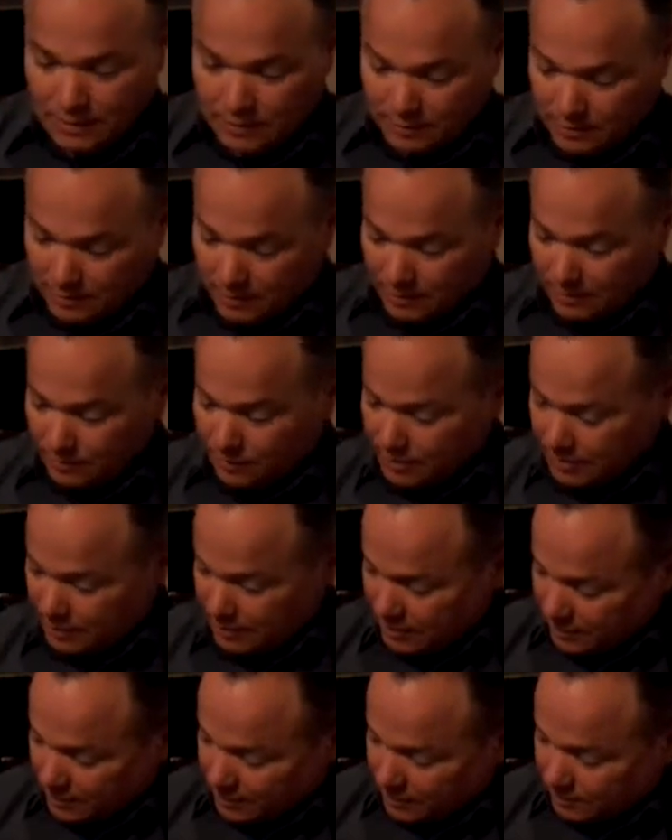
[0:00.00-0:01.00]
Got to pick
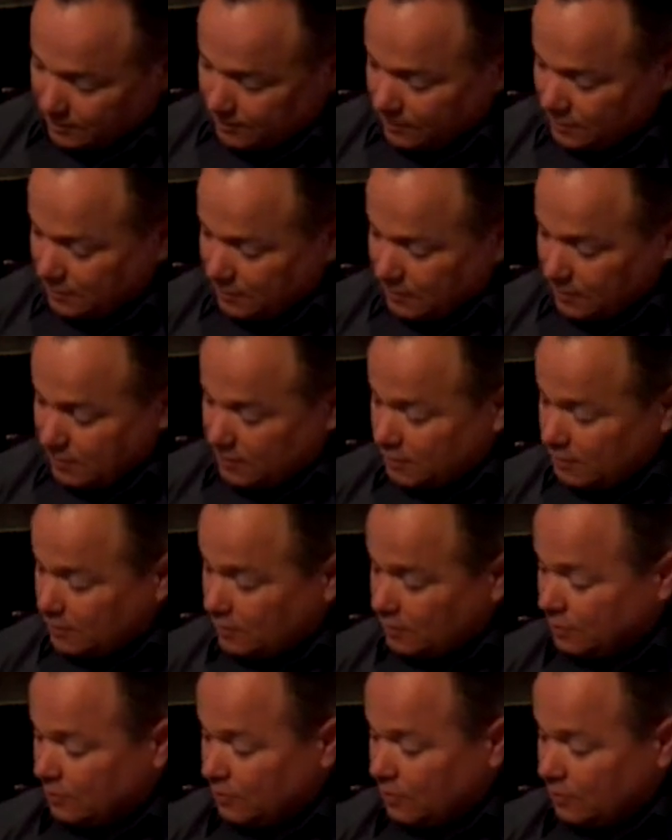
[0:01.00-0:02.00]
at him
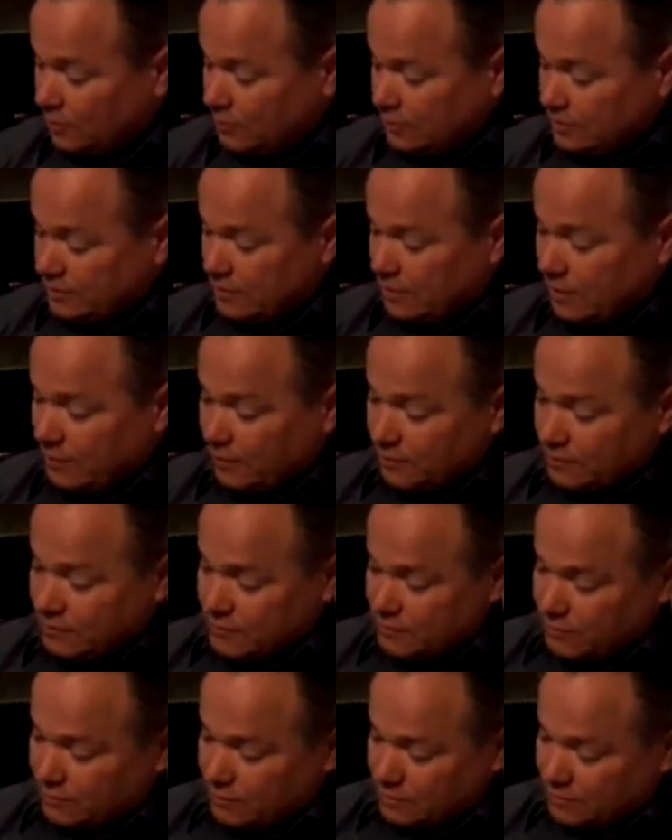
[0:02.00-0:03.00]
going to
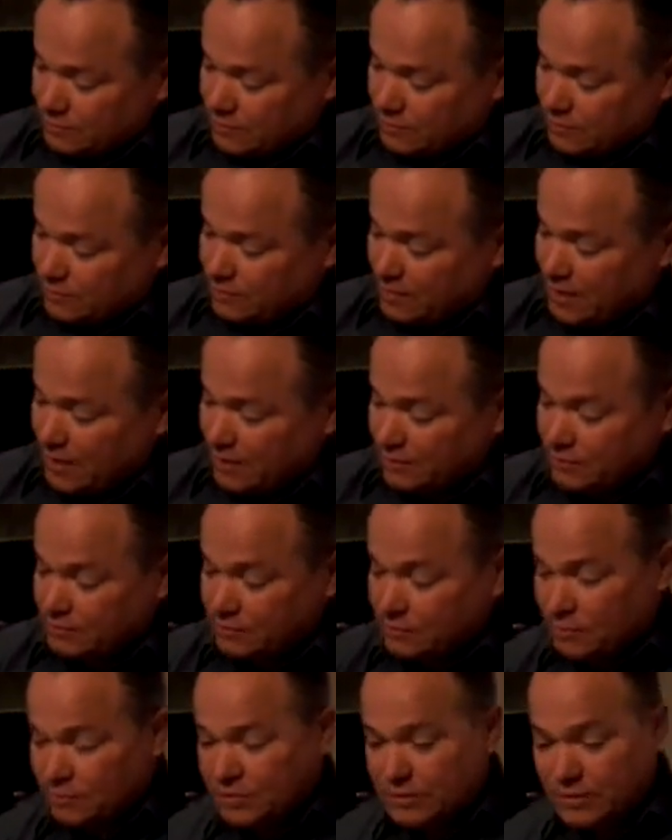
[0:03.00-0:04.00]
Arizona to the
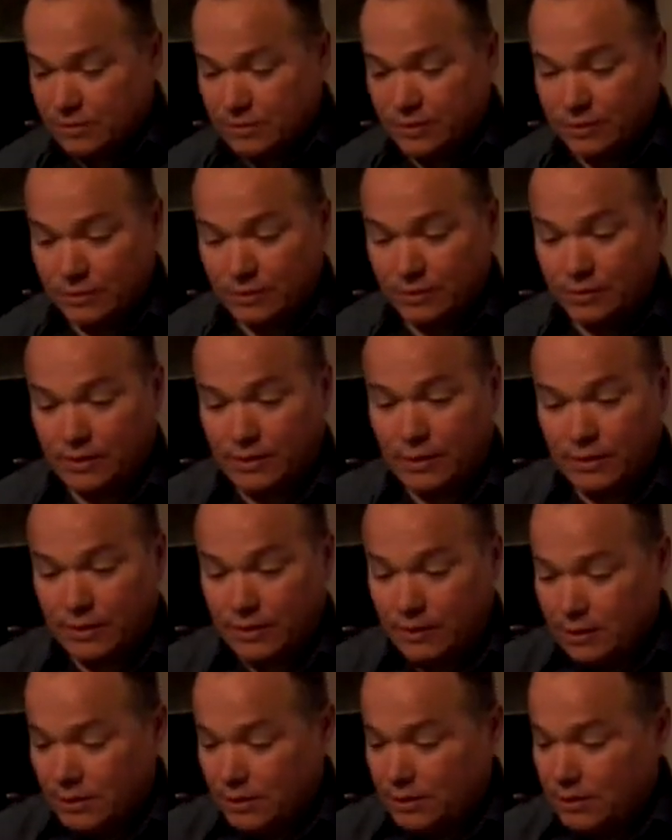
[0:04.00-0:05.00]
maximum security.
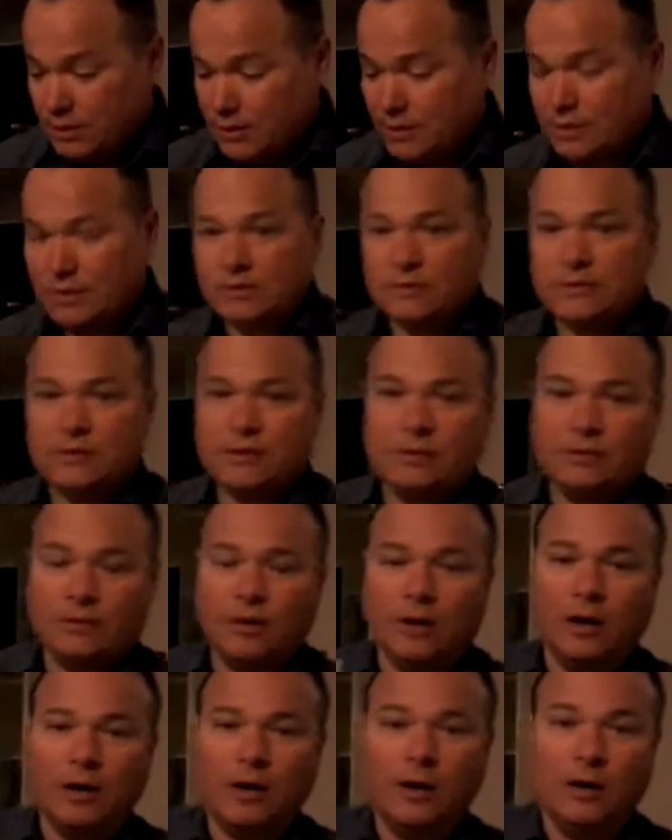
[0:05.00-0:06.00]
His new
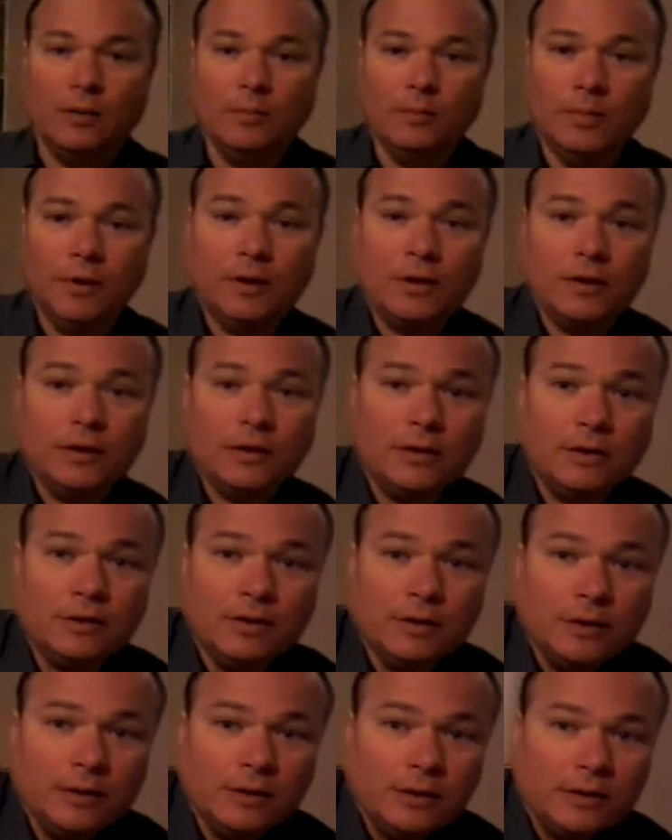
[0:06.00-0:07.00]
home.
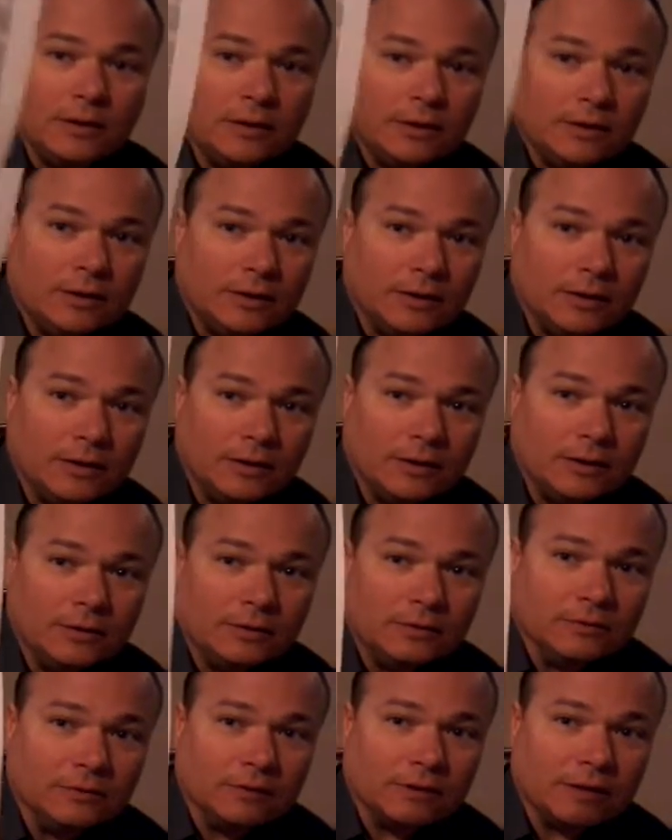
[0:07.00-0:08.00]

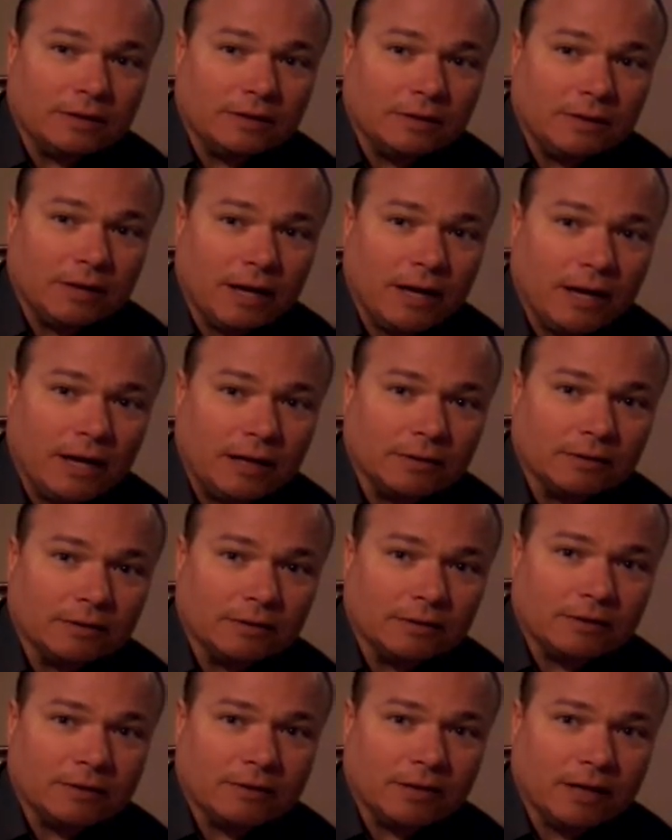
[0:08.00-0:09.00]
Oh, look at that.
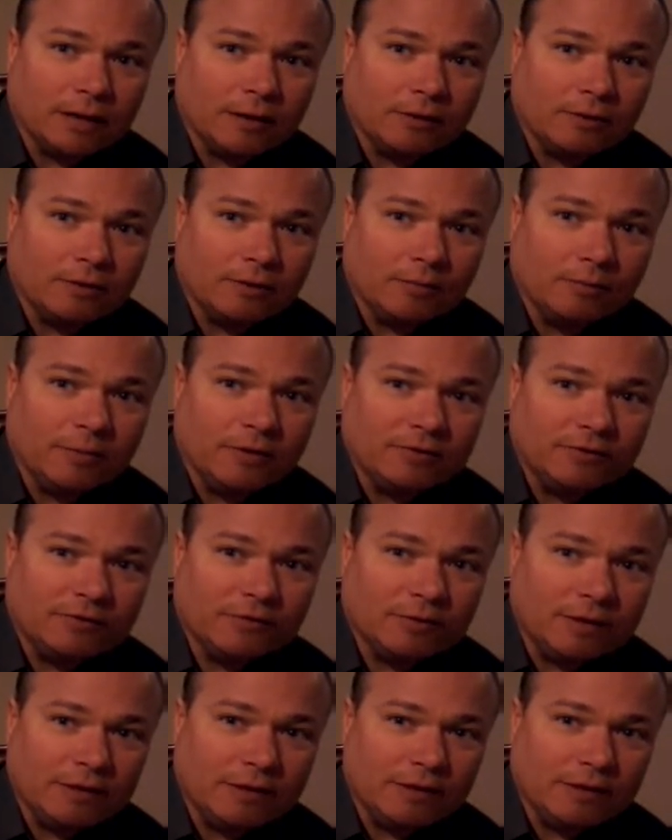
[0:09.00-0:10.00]
Look at that girl
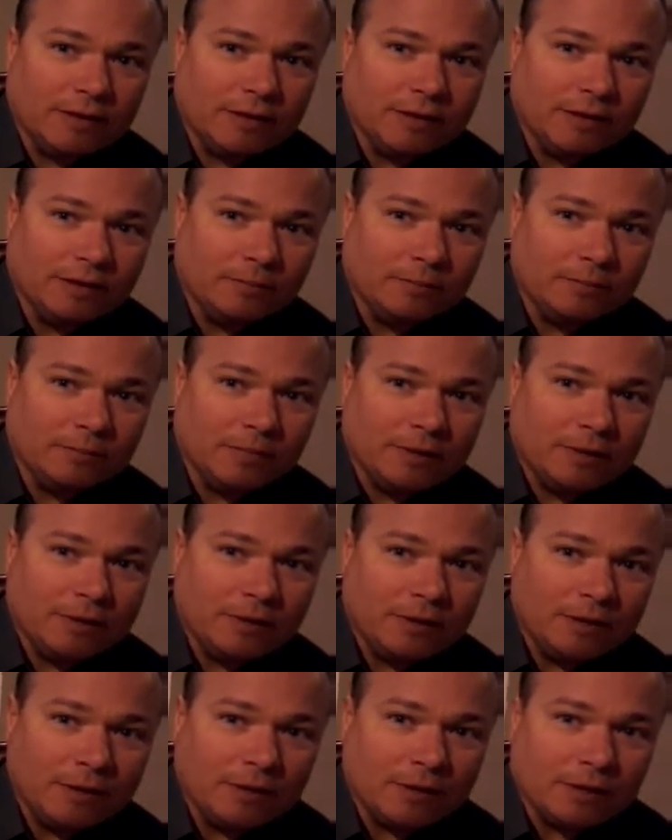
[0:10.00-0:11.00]
mistreating him.
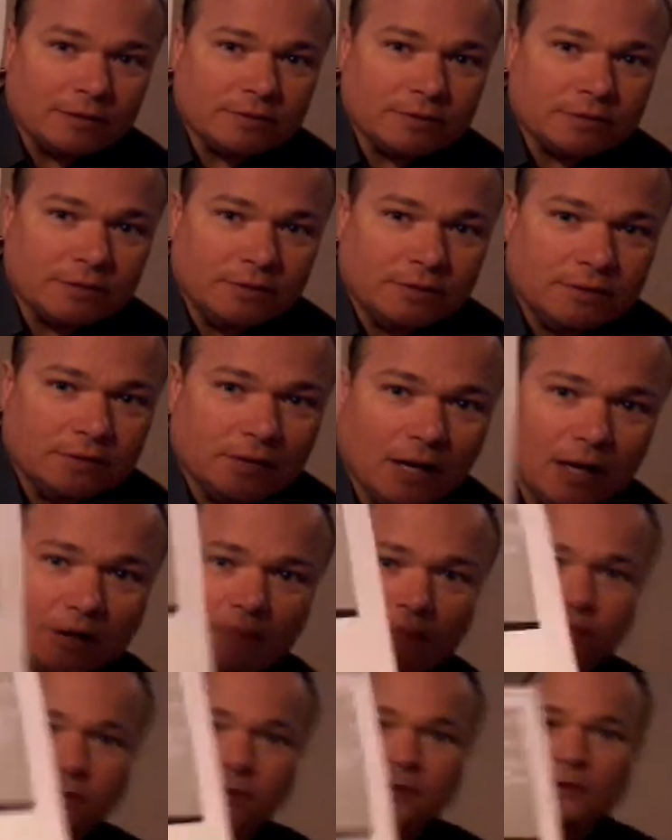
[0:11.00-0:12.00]
That's your new
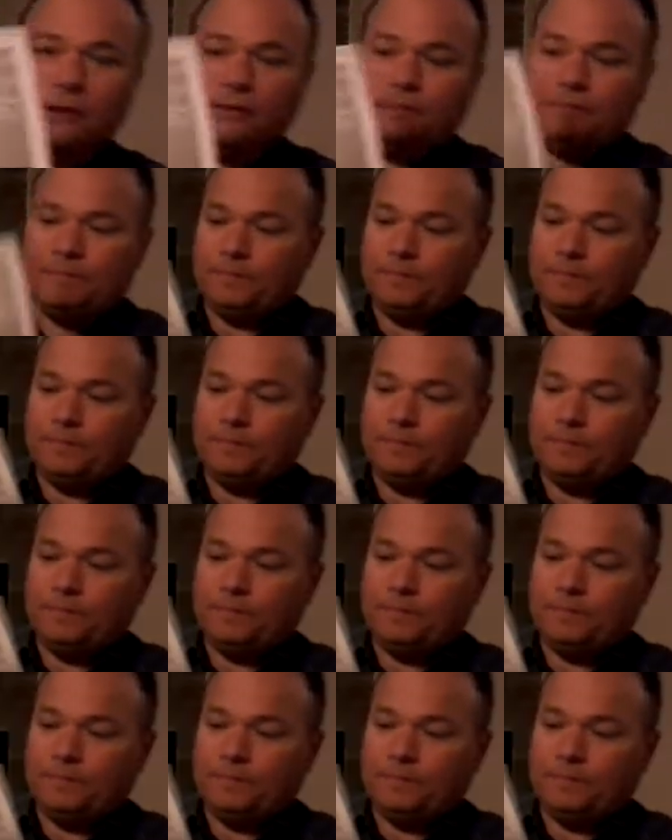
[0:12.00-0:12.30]
life, Larry.